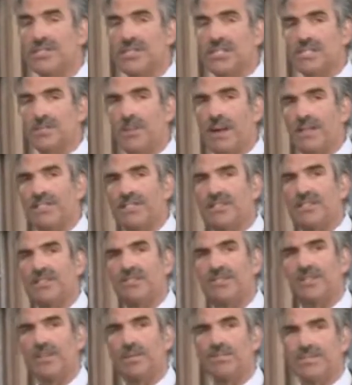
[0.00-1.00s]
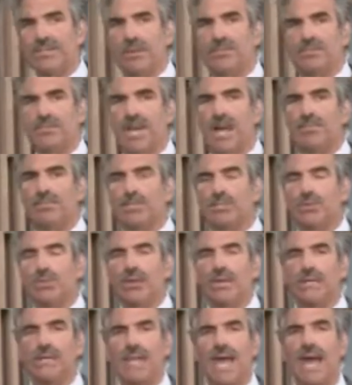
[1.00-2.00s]
expected to flip sometime
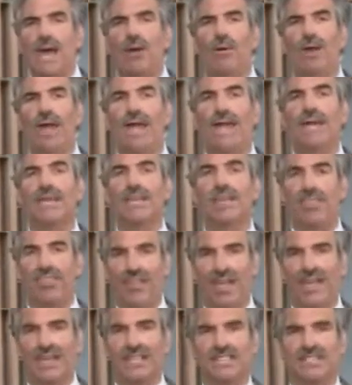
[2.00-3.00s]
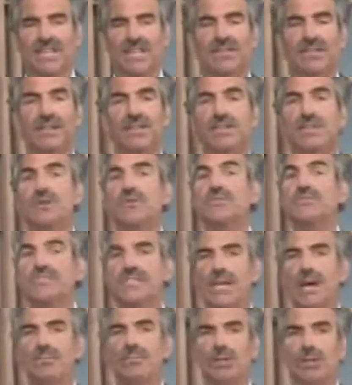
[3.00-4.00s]
between now and Thanksgiving to
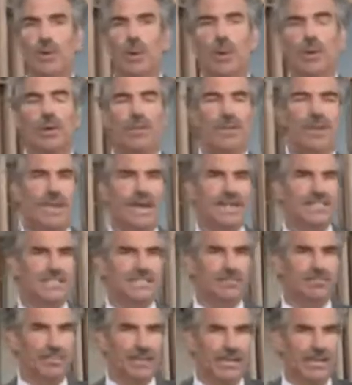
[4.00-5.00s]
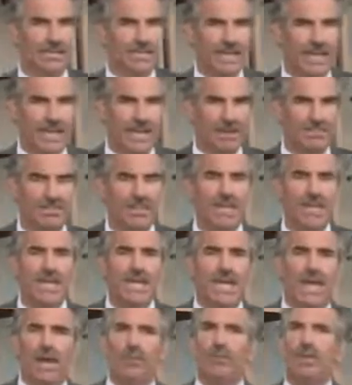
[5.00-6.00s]
some new owner that hasn't been named.
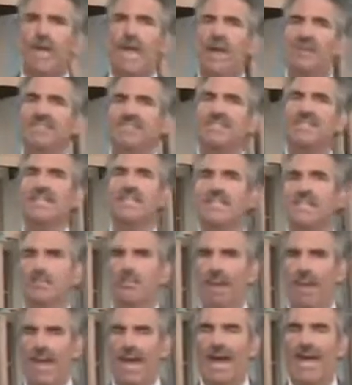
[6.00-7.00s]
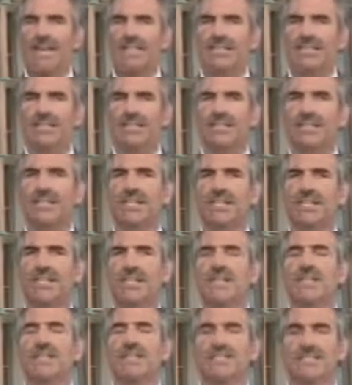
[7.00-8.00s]
And we have seen in the past that the
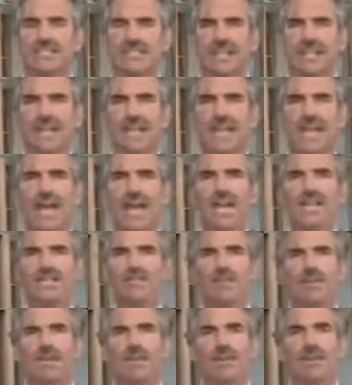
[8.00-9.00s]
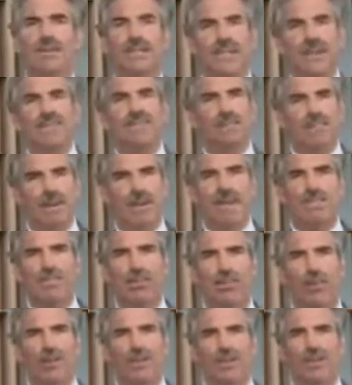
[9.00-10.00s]
city has been able to give the
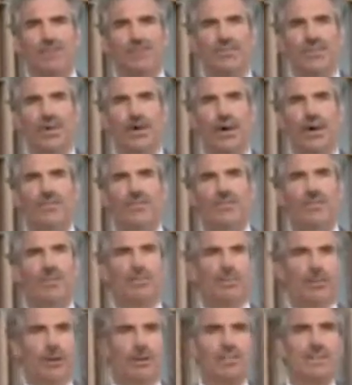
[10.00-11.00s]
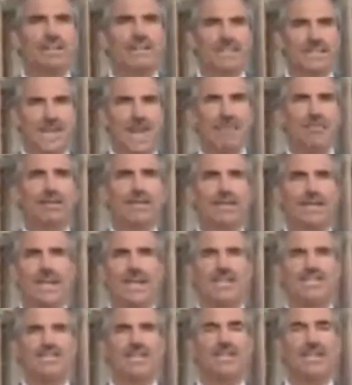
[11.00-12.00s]
paperwork involved for permits and
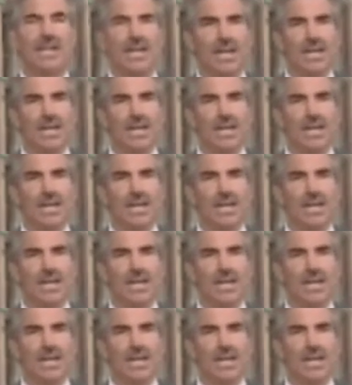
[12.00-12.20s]
application